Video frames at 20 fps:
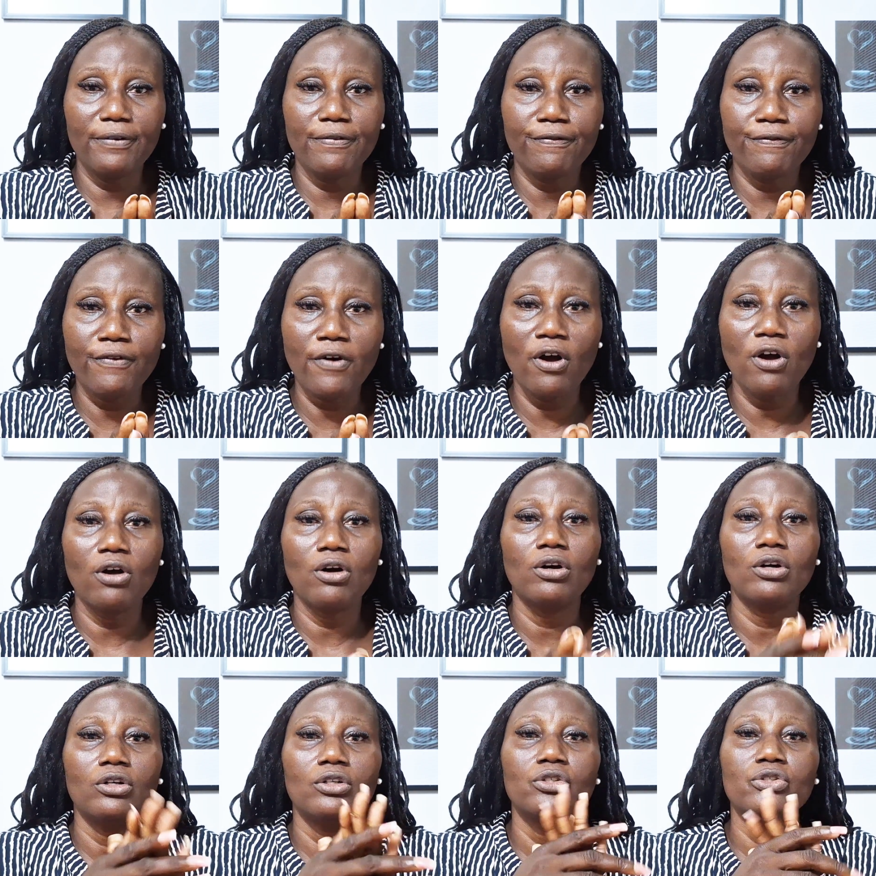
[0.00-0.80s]
4,
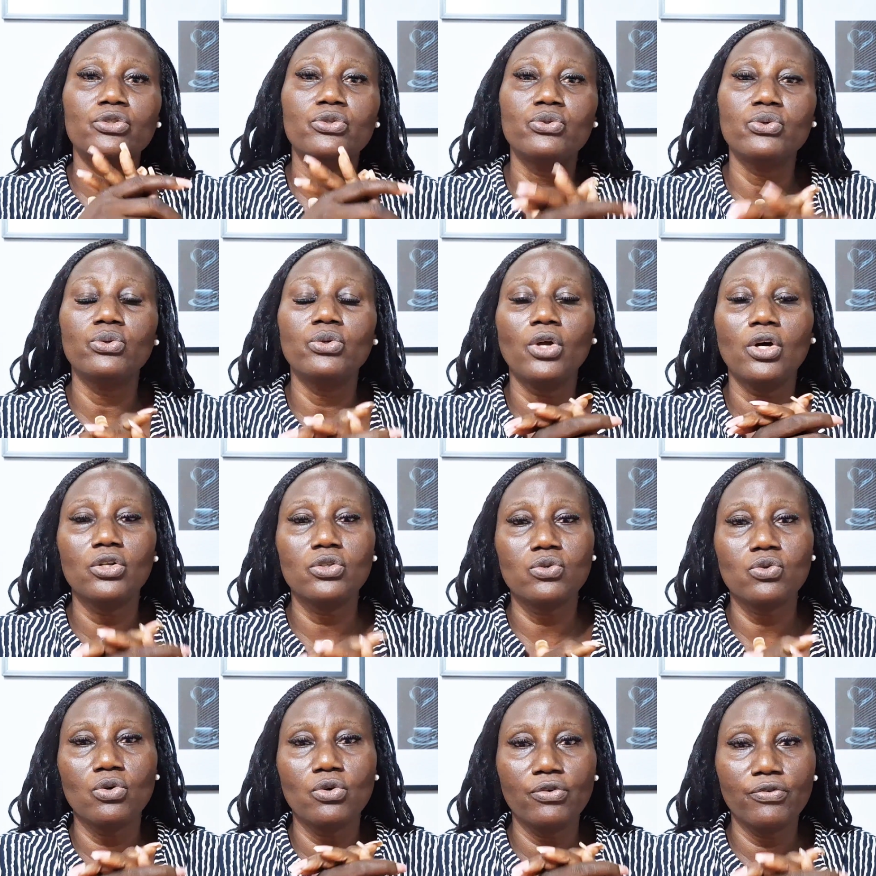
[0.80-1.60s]
do
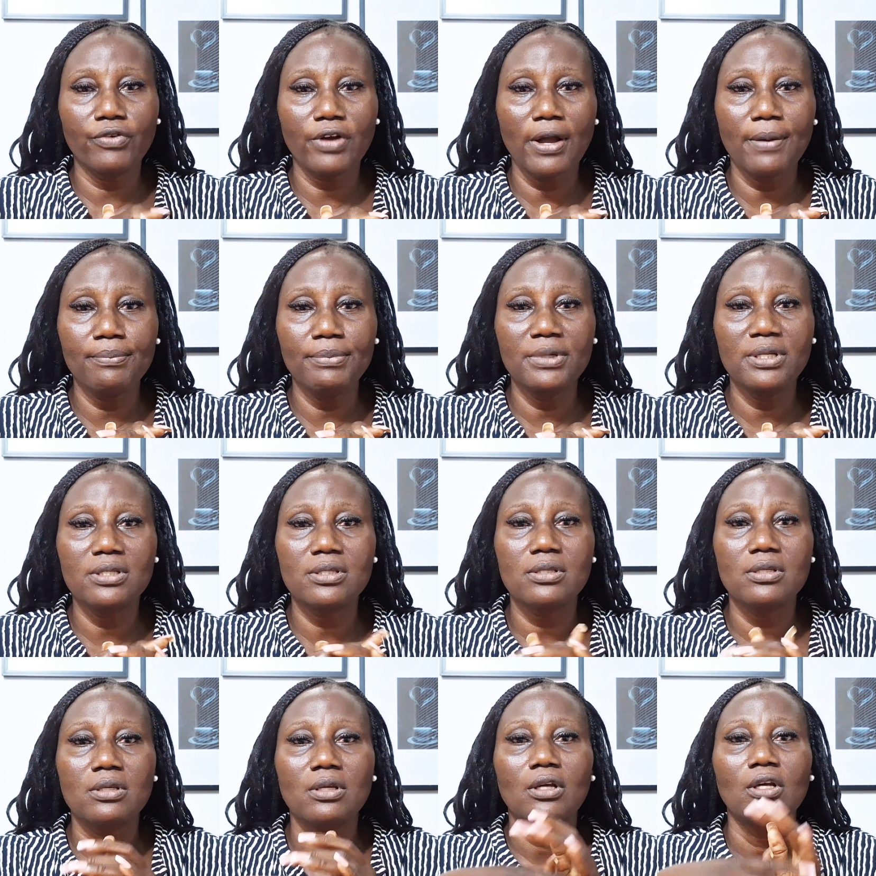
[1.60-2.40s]
not
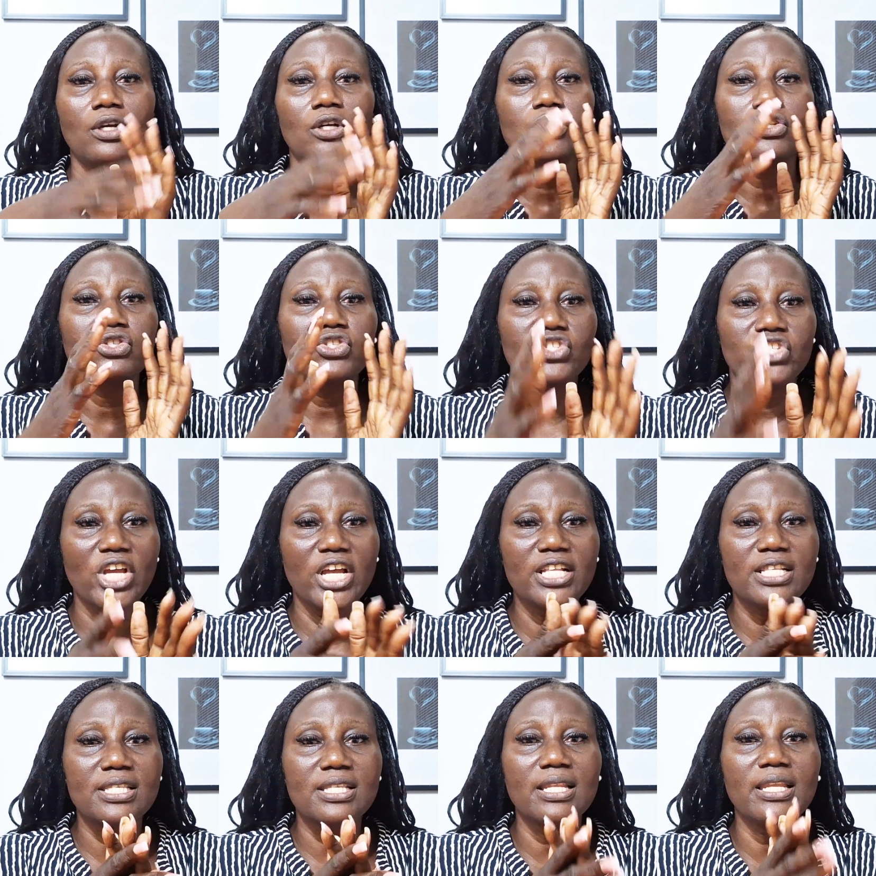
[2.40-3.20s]
overmix.
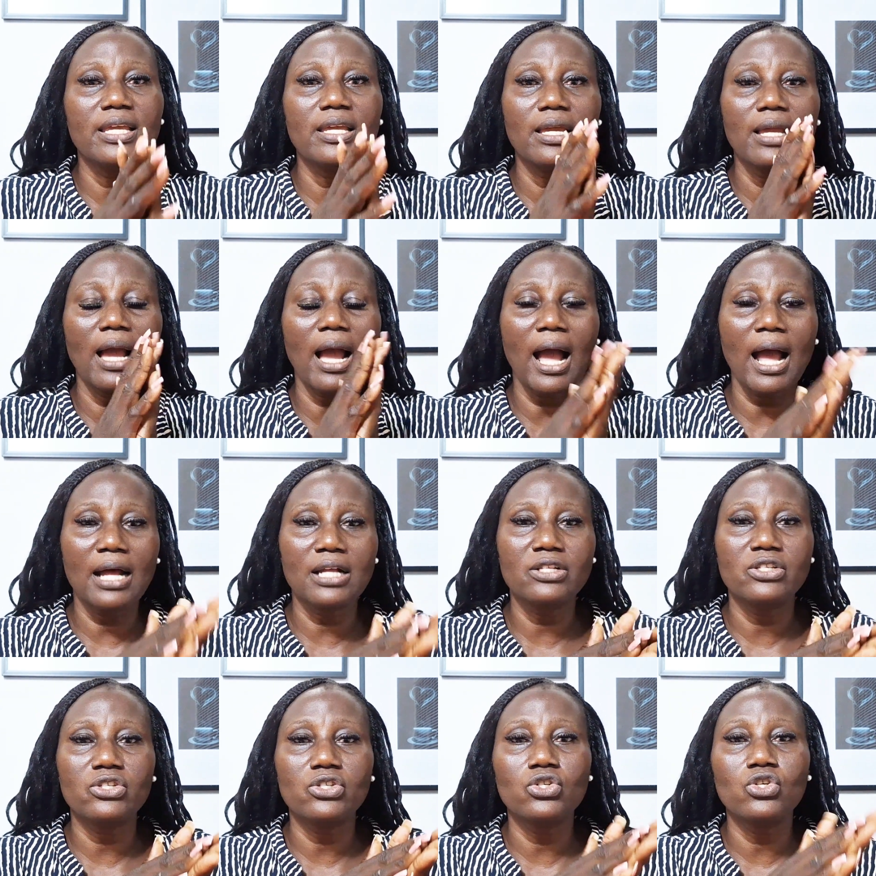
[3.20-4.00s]
Gently
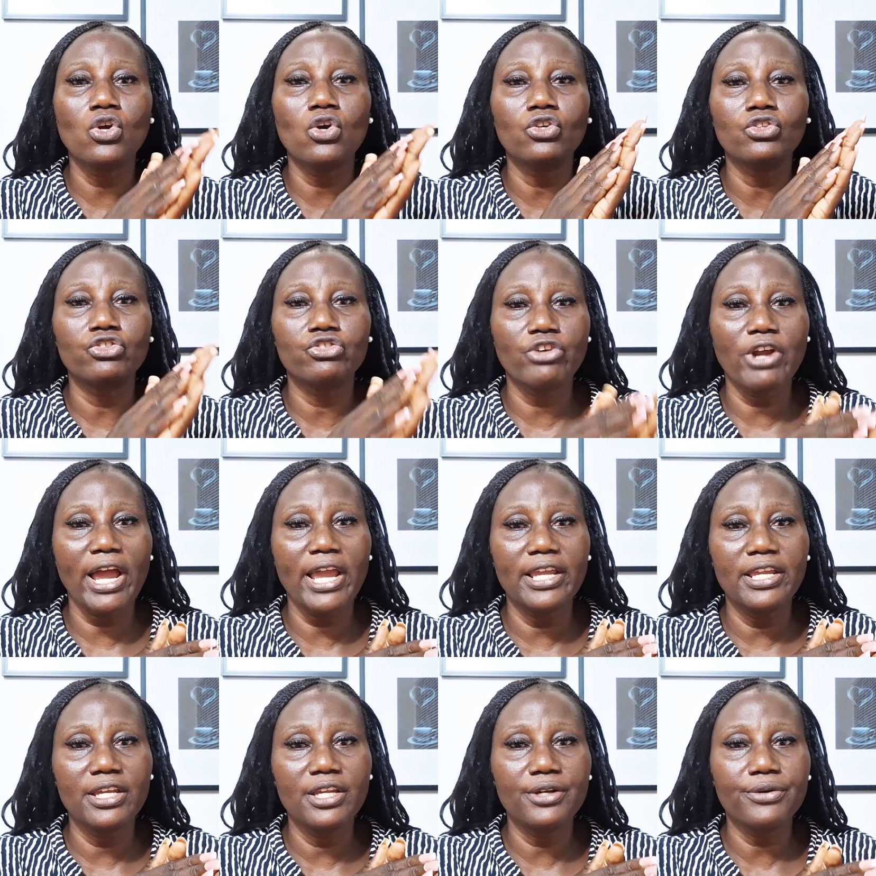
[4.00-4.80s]
add your
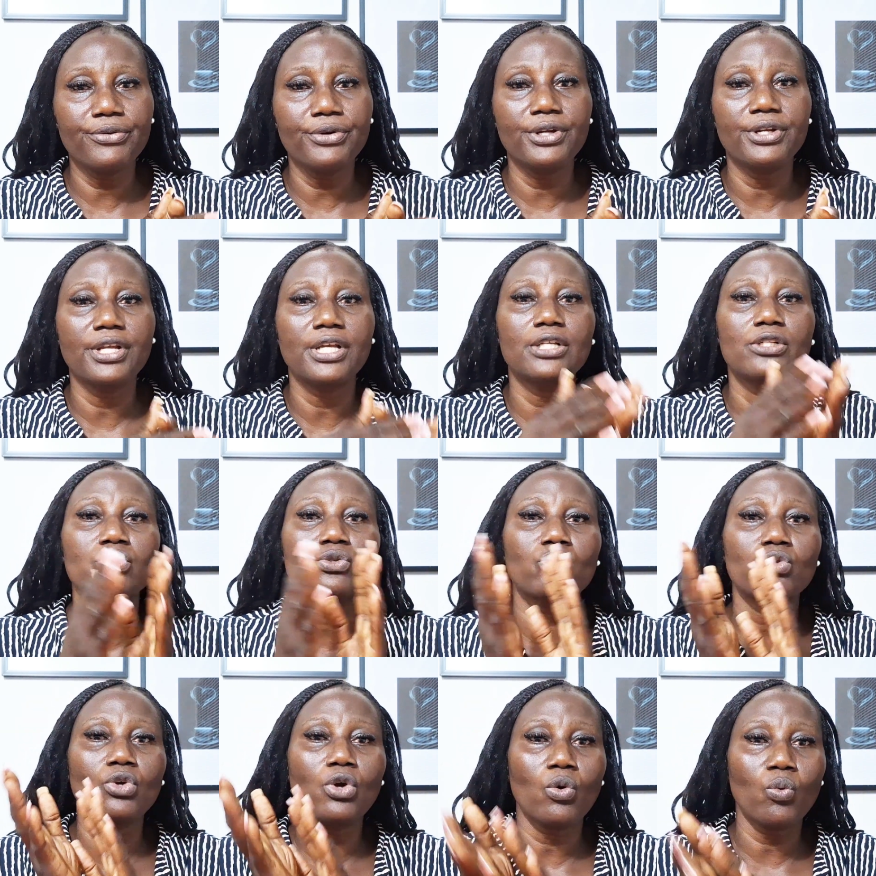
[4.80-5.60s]
dry ingredient
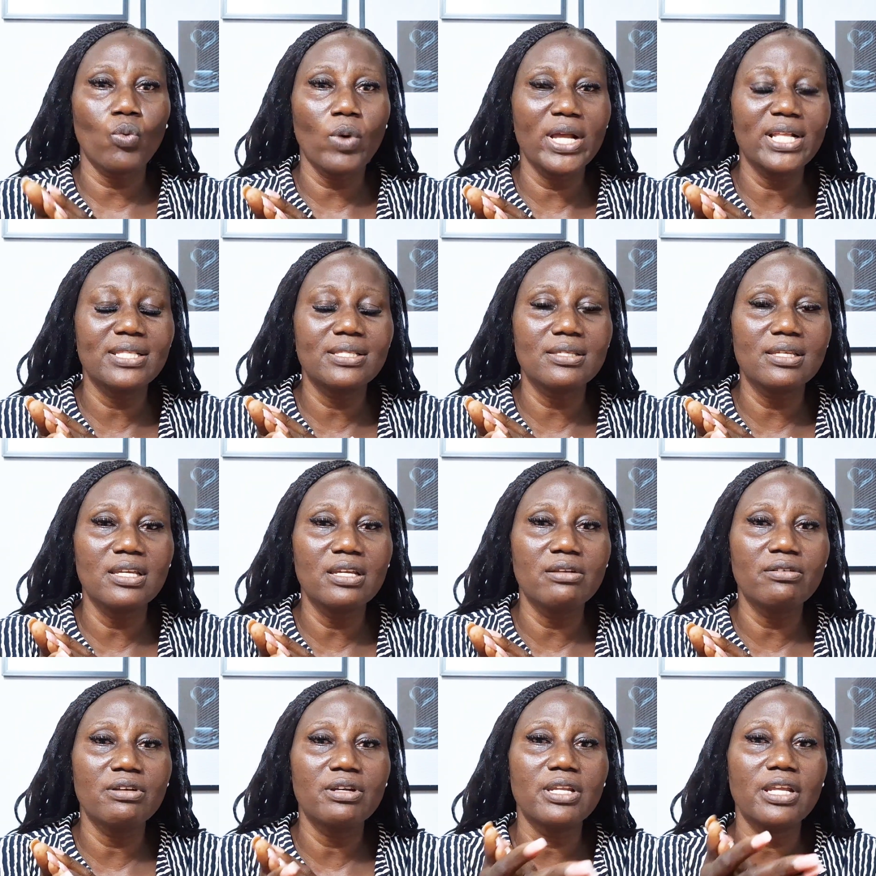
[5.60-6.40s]
to your wet
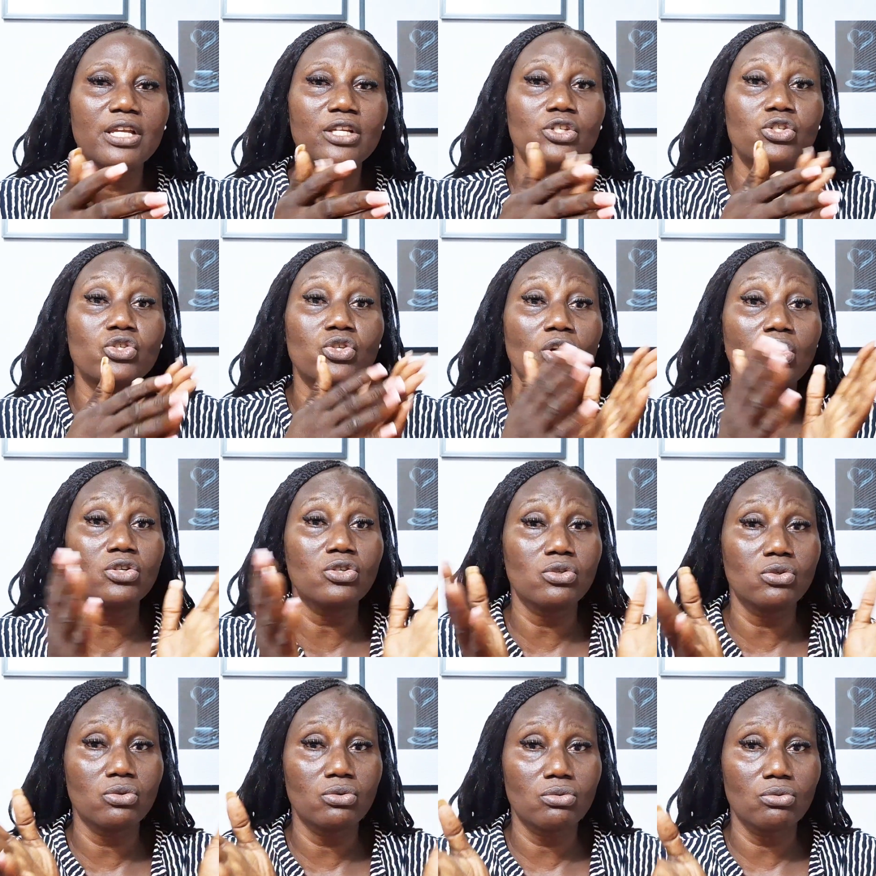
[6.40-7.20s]
ingredient,
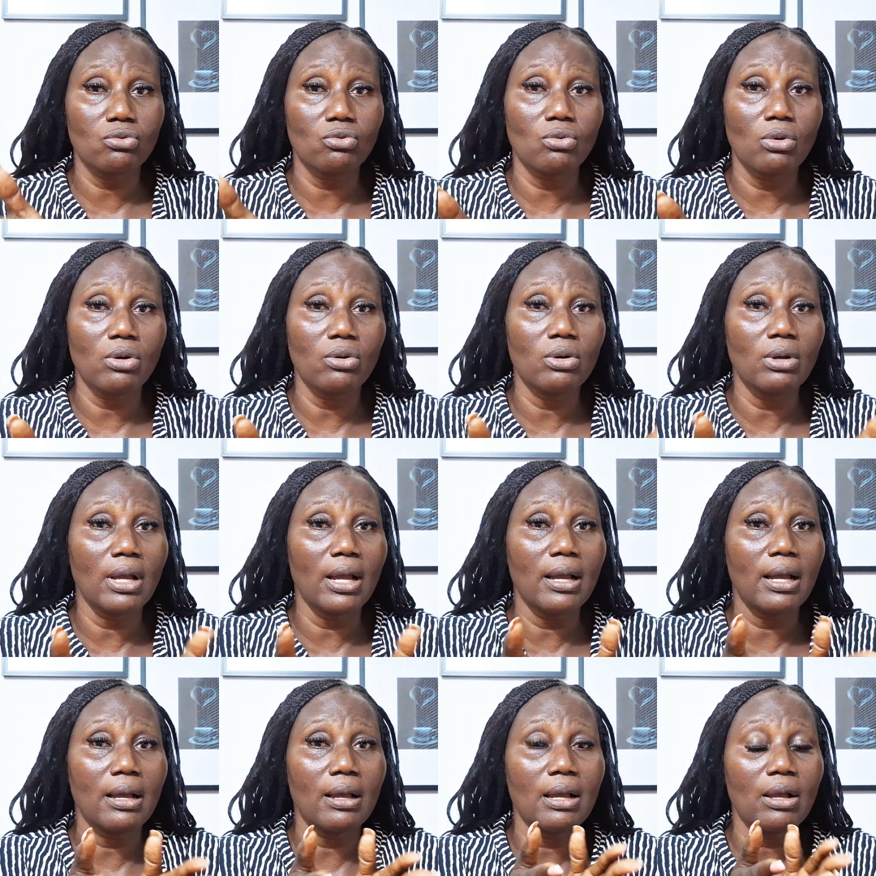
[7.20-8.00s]
just
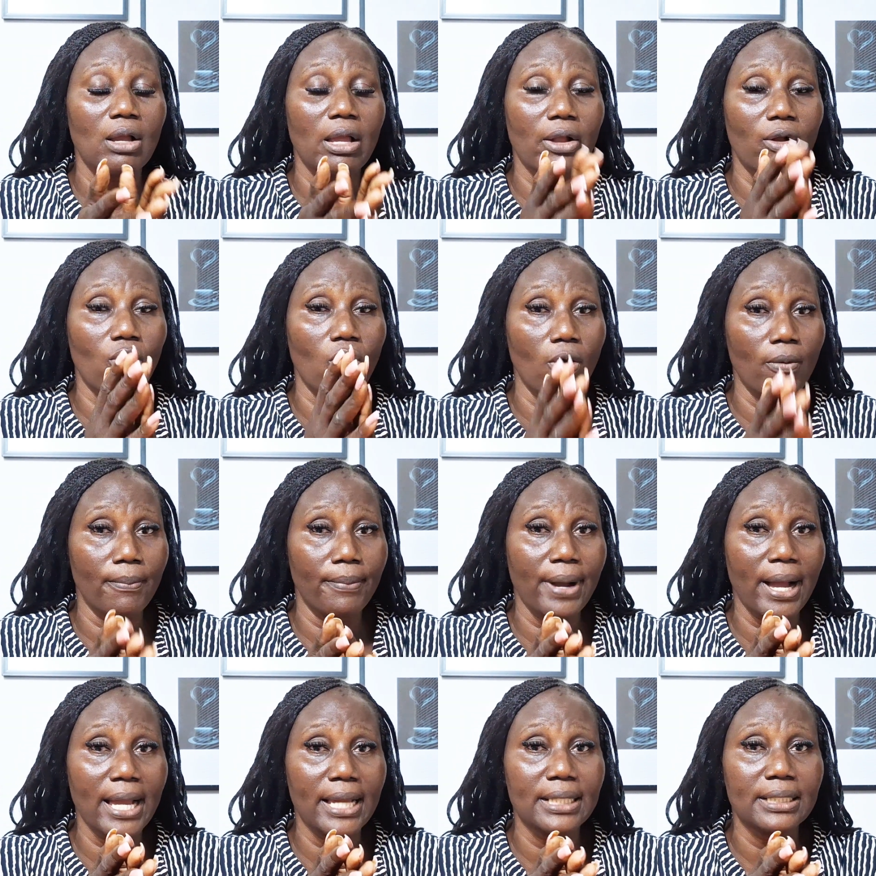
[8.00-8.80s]

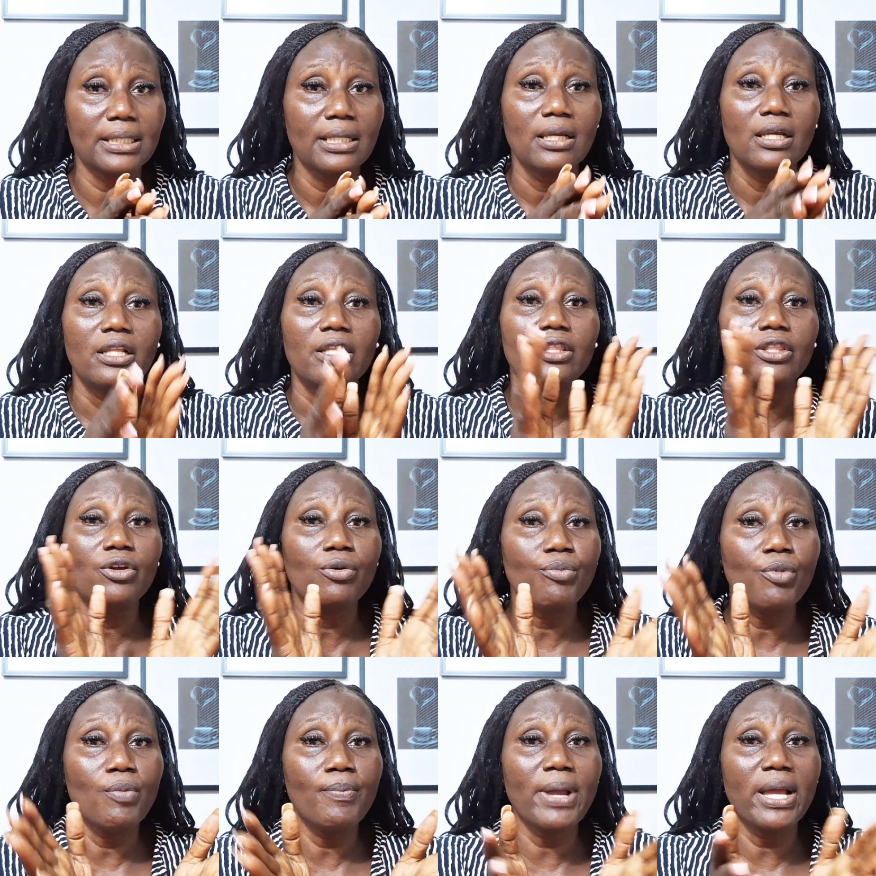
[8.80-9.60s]
combine. The
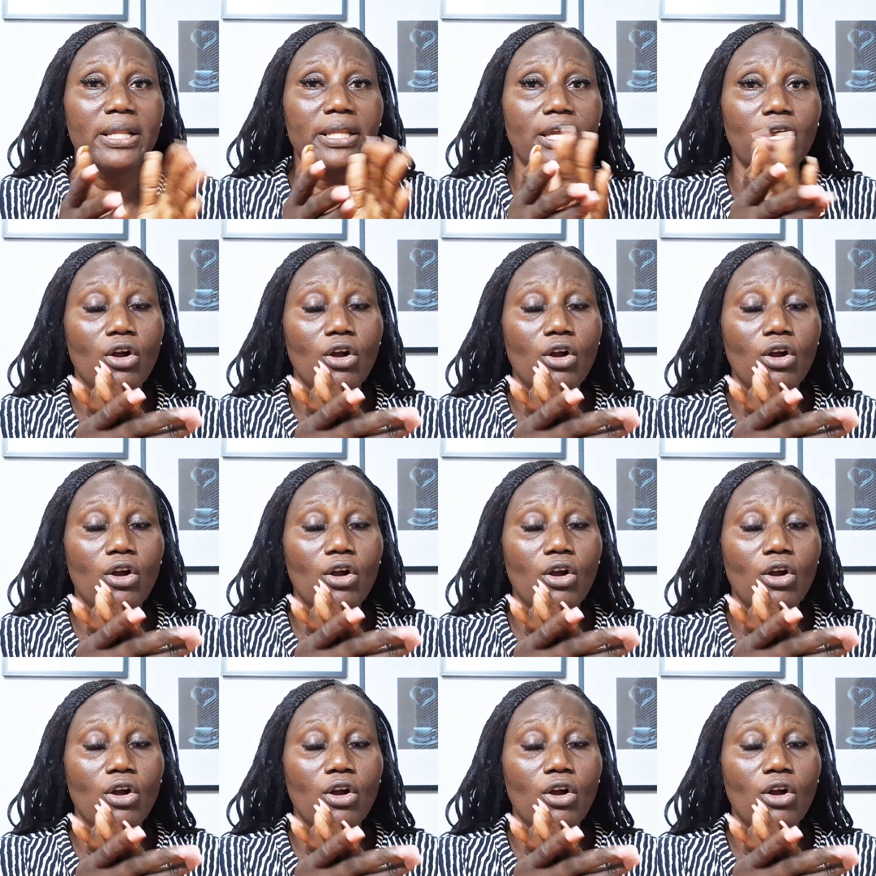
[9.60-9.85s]
moment they